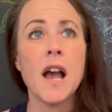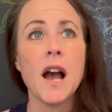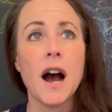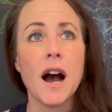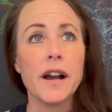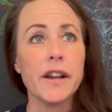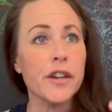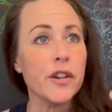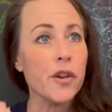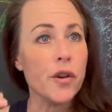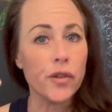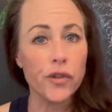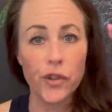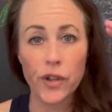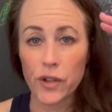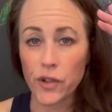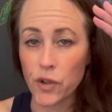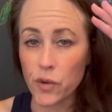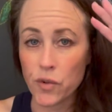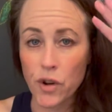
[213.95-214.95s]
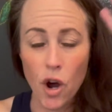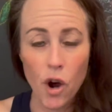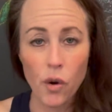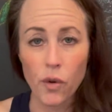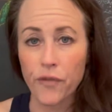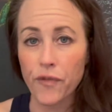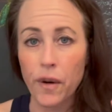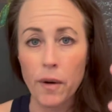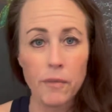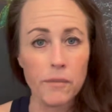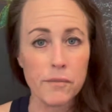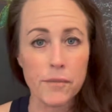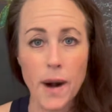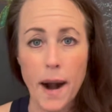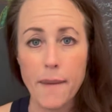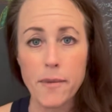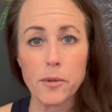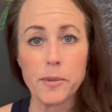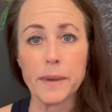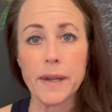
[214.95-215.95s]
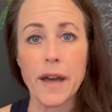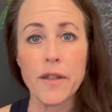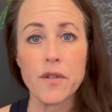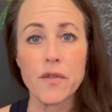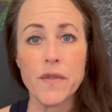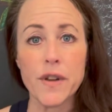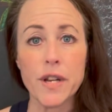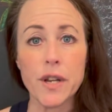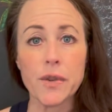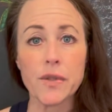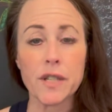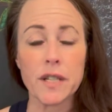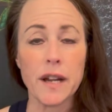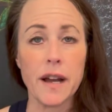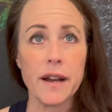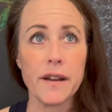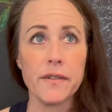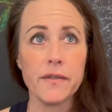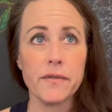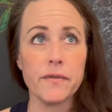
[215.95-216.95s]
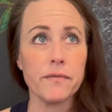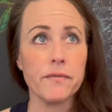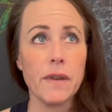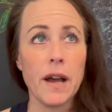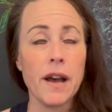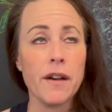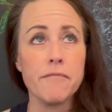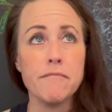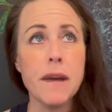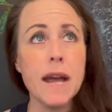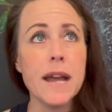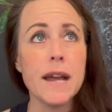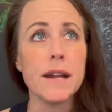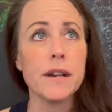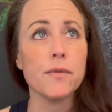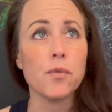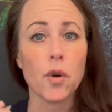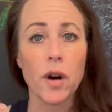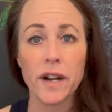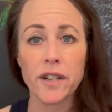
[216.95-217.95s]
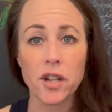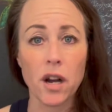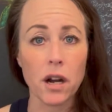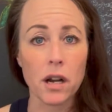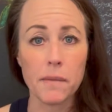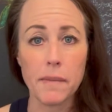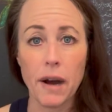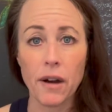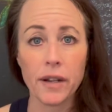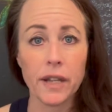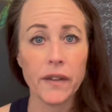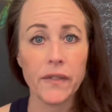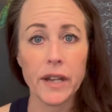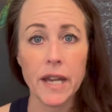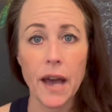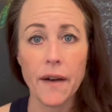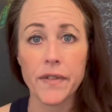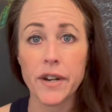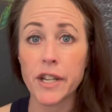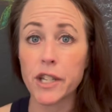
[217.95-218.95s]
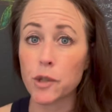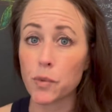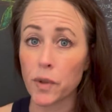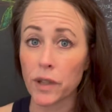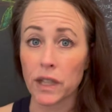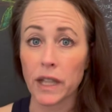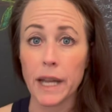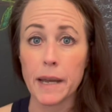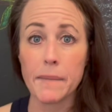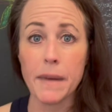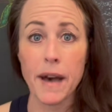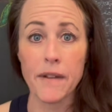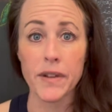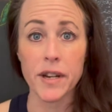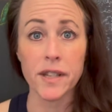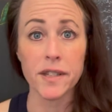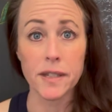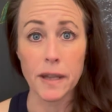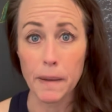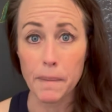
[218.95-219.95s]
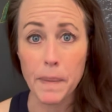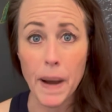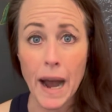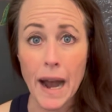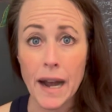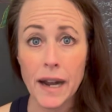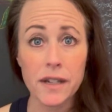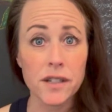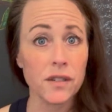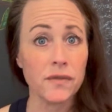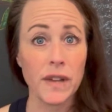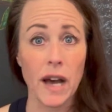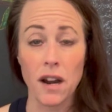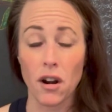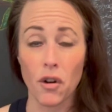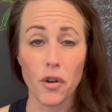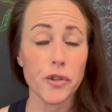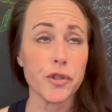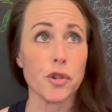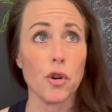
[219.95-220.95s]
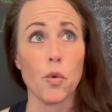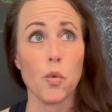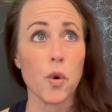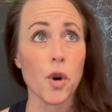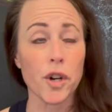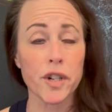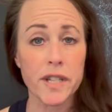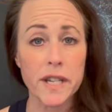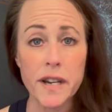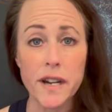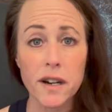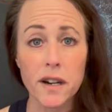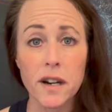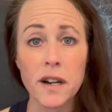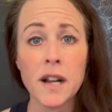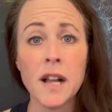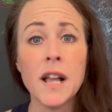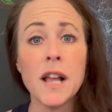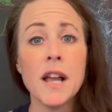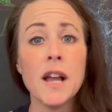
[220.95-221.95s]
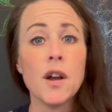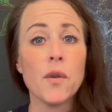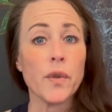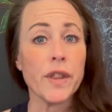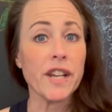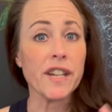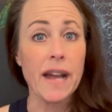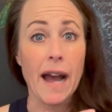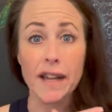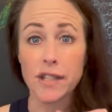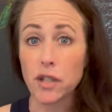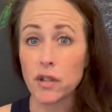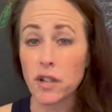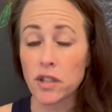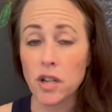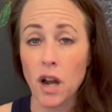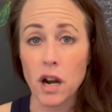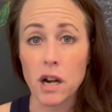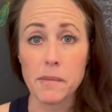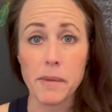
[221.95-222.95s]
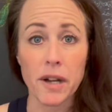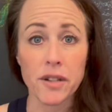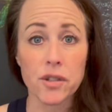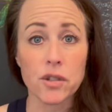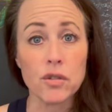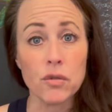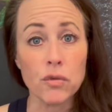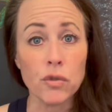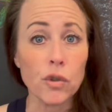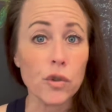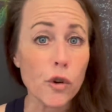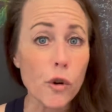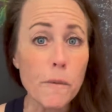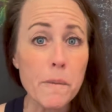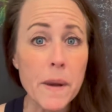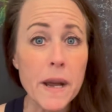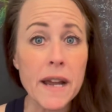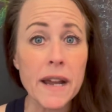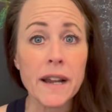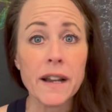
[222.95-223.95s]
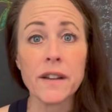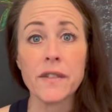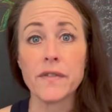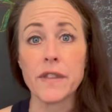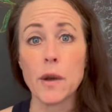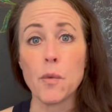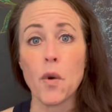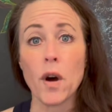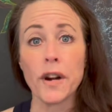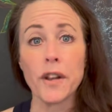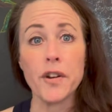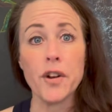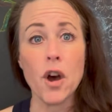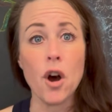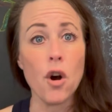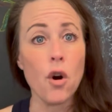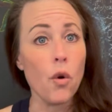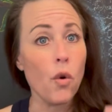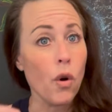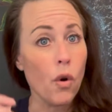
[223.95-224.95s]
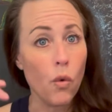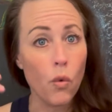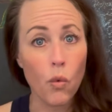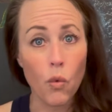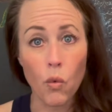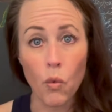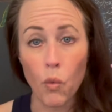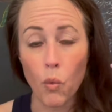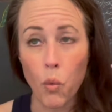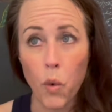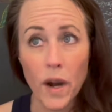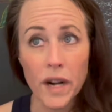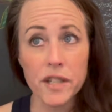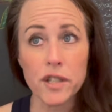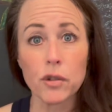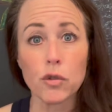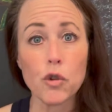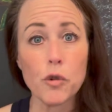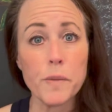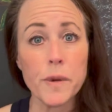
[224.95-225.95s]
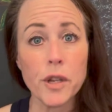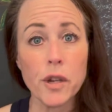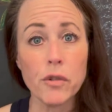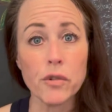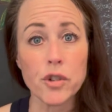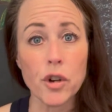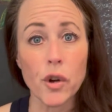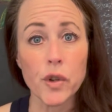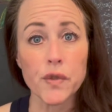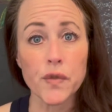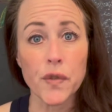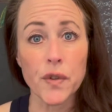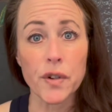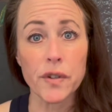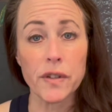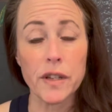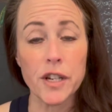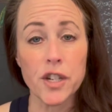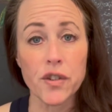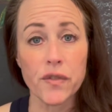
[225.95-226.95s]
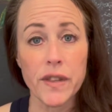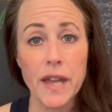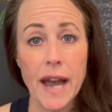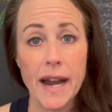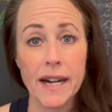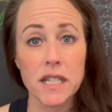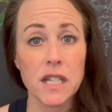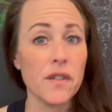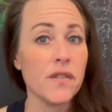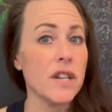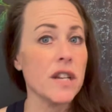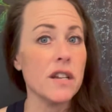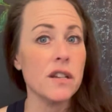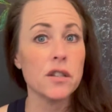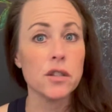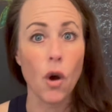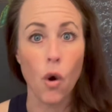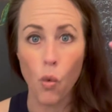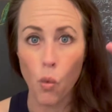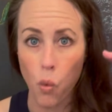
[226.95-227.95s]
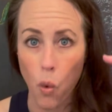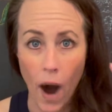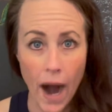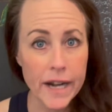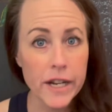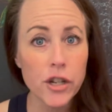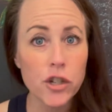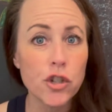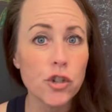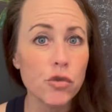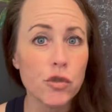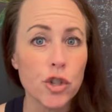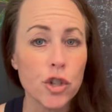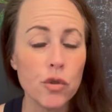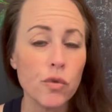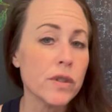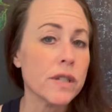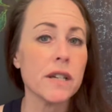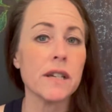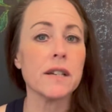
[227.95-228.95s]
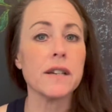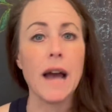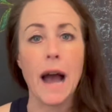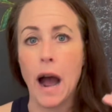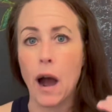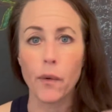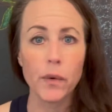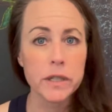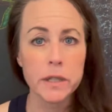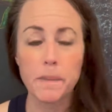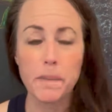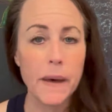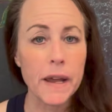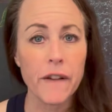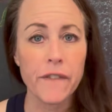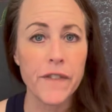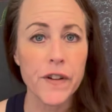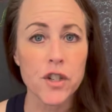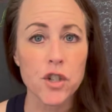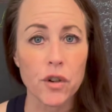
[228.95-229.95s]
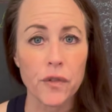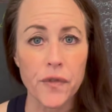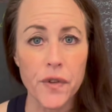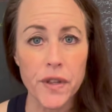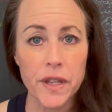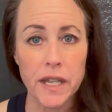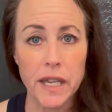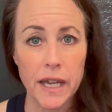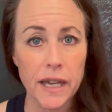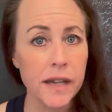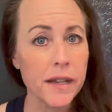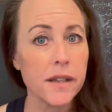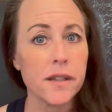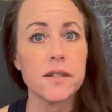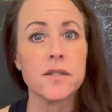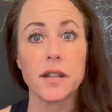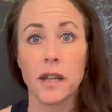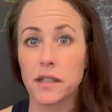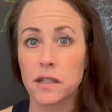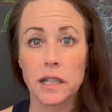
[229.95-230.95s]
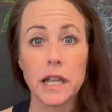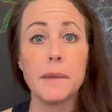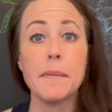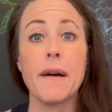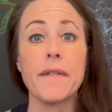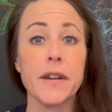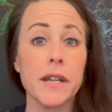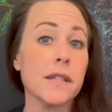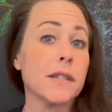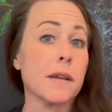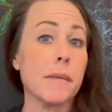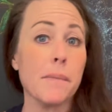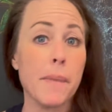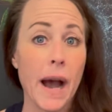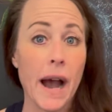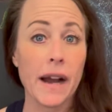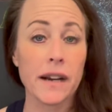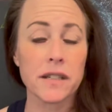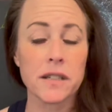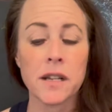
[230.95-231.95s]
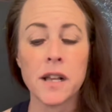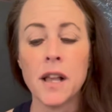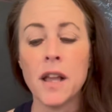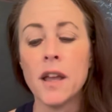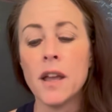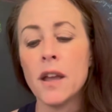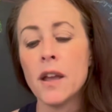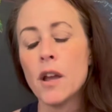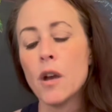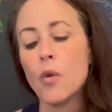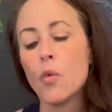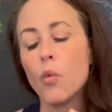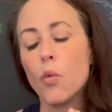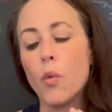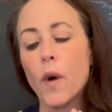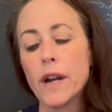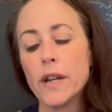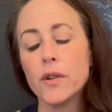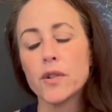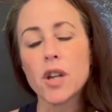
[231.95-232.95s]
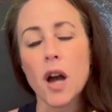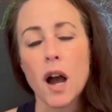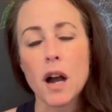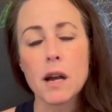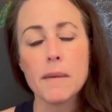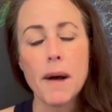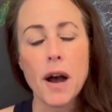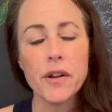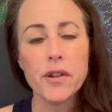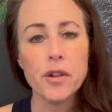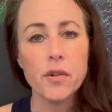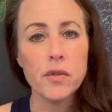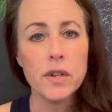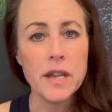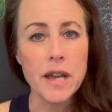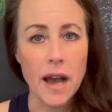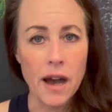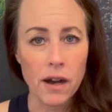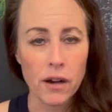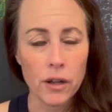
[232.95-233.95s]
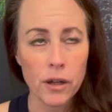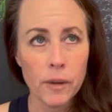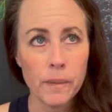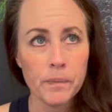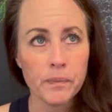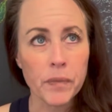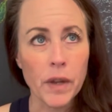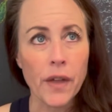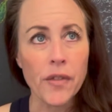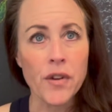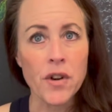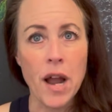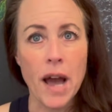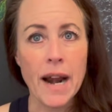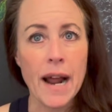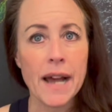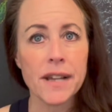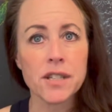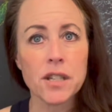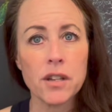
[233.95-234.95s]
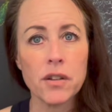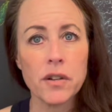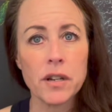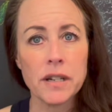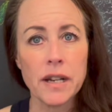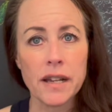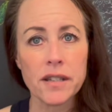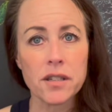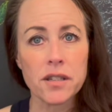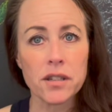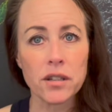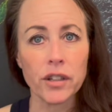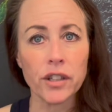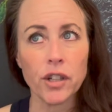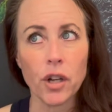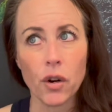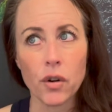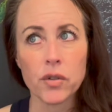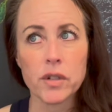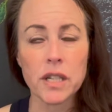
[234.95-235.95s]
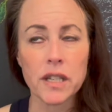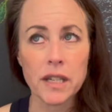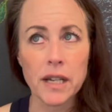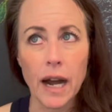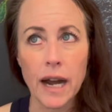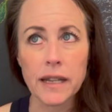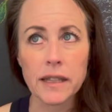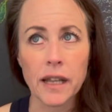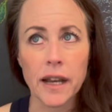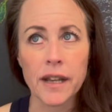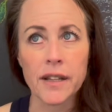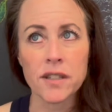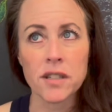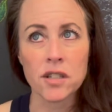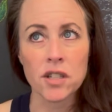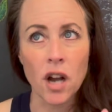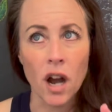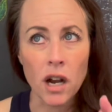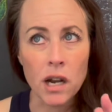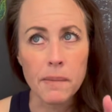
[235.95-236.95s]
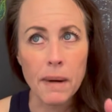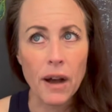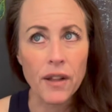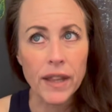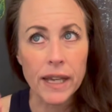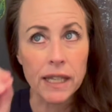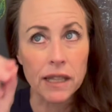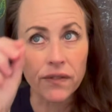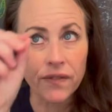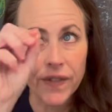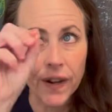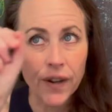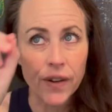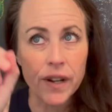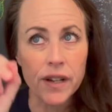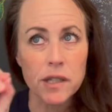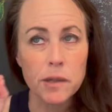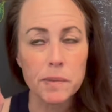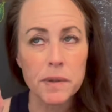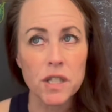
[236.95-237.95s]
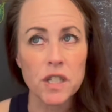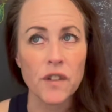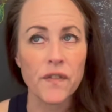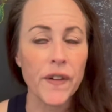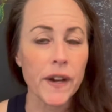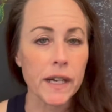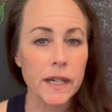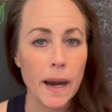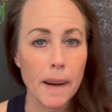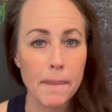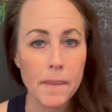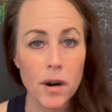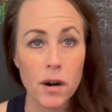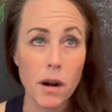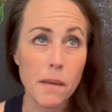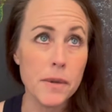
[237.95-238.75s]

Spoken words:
You know from probably other videos that I have made where I talk about giving evidence with claim evidence impact. That also works here. When they ask you to talk about student grouping, they want to know, what is the grouping you chose for each of the activities? Why did you choose it? How is it beneficial for the kids? That's claim evidence impact. When you talk about UDL, they're not asking you to necessarily go to the guidelines and talk about like the very specific number.